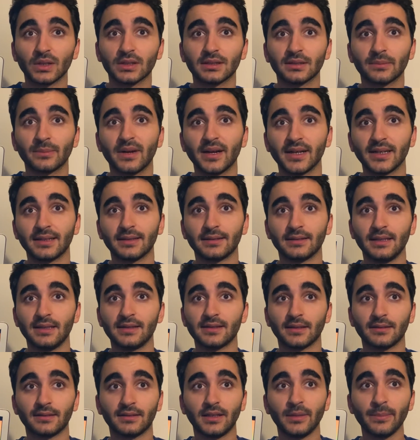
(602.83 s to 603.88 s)
the market needs
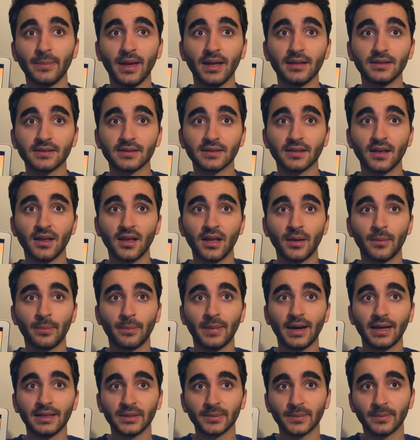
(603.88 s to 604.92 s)
and demands.
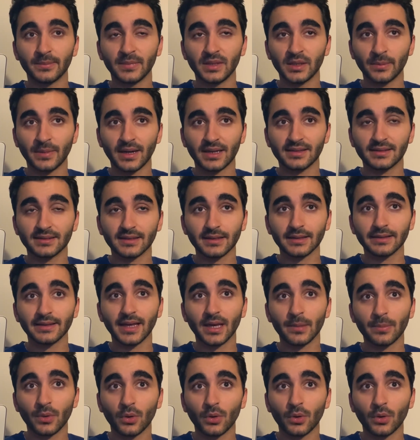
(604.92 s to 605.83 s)
Minimize skill gap.